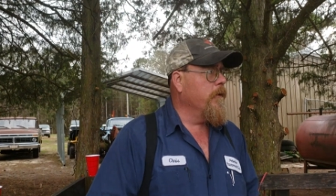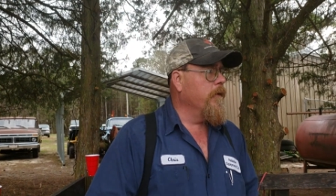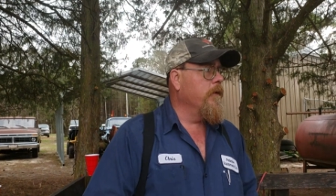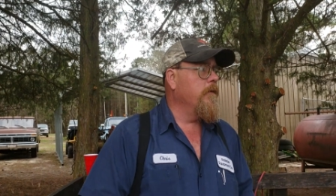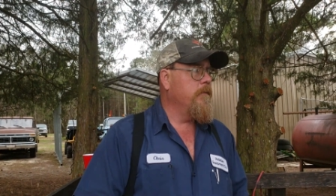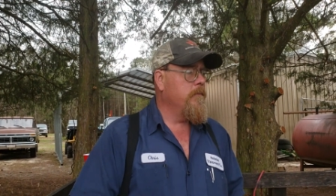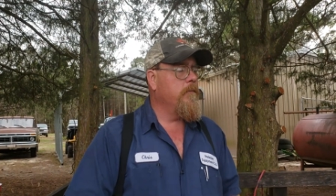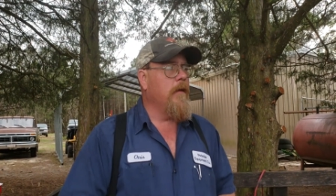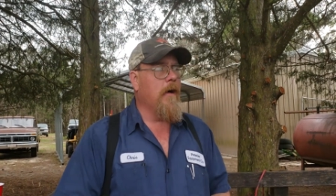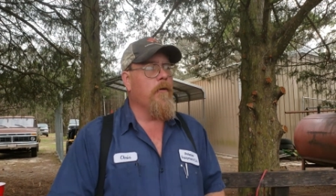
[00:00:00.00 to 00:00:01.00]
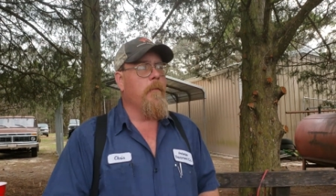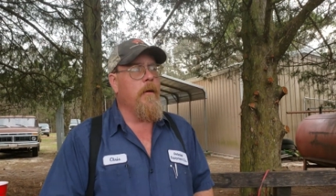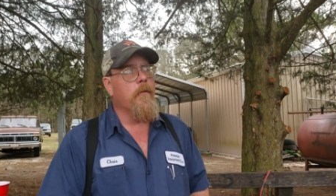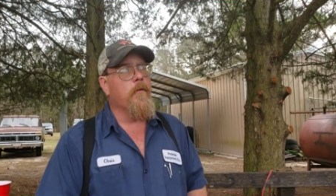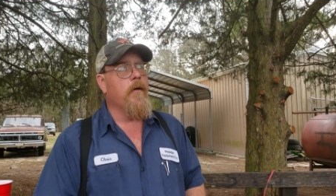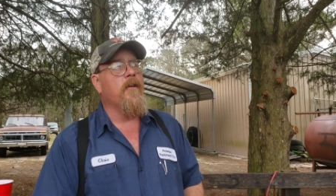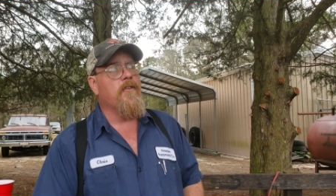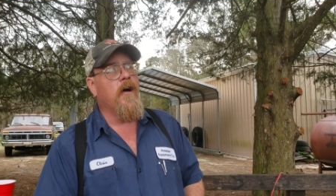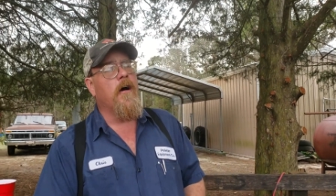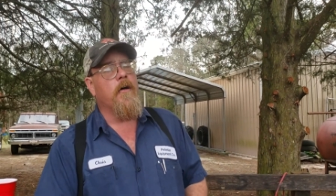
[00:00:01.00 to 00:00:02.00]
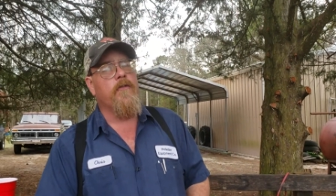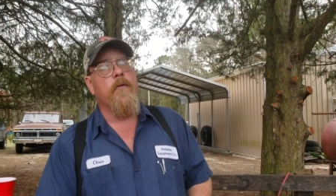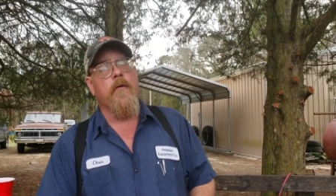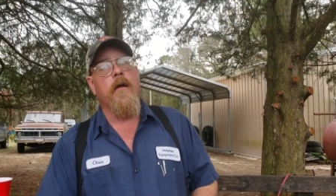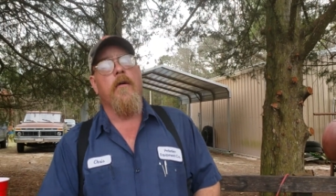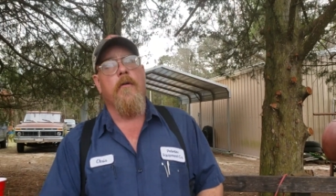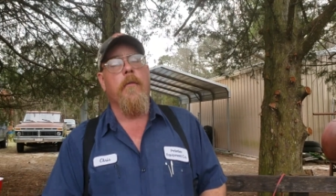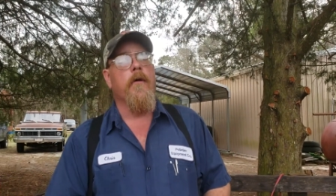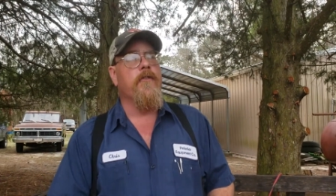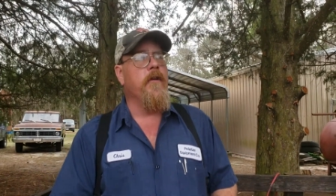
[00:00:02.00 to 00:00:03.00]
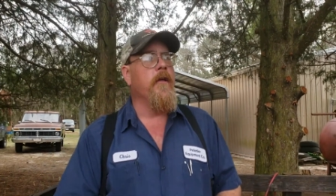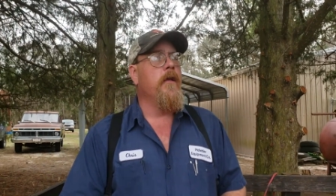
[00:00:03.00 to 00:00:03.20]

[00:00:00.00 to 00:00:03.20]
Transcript: the, I remember the raising hogs on the ground commercial.